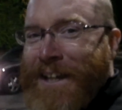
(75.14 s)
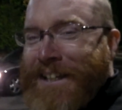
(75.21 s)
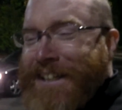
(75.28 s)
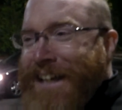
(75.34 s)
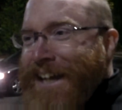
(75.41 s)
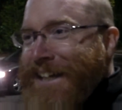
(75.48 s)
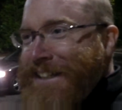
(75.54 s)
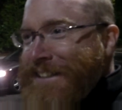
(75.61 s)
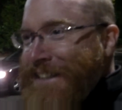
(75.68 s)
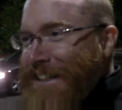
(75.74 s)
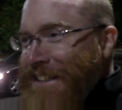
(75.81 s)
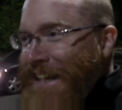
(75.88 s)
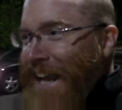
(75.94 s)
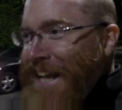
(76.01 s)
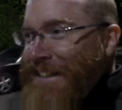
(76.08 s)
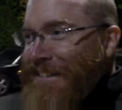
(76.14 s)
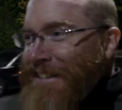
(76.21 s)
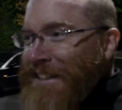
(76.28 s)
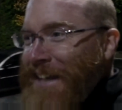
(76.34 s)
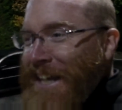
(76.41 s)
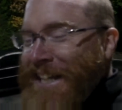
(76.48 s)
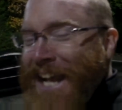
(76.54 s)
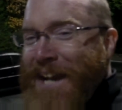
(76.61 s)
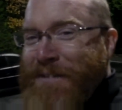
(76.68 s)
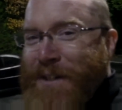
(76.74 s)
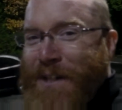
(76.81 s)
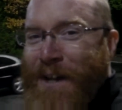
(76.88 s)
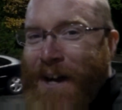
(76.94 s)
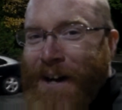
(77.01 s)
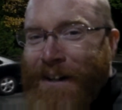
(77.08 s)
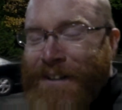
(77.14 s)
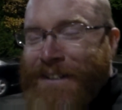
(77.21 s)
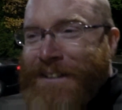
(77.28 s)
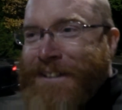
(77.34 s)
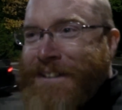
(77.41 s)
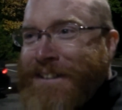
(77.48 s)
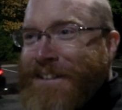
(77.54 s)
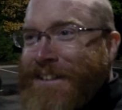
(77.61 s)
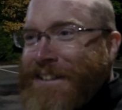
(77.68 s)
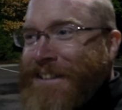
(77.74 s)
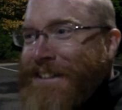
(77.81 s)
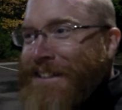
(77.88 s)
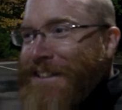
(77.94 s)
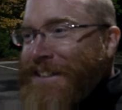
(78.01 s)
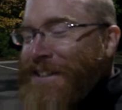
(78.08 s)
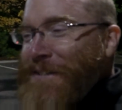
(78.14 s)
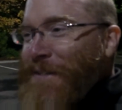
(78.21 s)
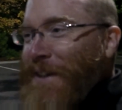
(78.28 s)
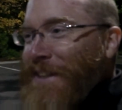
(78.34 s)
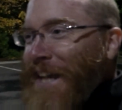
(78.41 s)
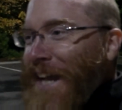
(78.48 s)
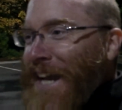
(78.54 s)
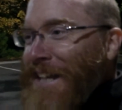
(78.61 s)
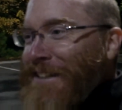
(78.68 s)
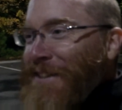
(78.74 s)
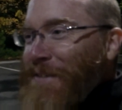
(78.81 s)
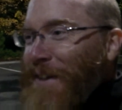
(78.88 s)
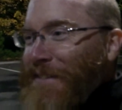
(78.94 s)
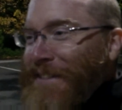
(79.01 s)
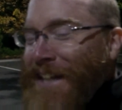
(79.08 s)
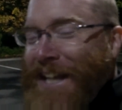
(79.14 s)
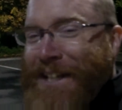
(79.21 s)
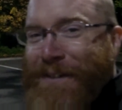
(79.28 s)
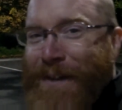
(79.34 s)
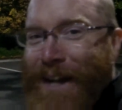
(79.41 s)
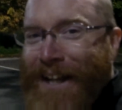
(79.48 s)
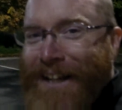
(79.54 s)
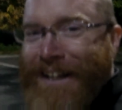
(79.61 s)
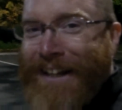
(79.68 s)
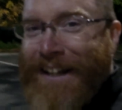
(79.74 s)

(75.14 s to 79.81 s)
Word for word: I, I, I can't see, I can't recall what that answer was in any way.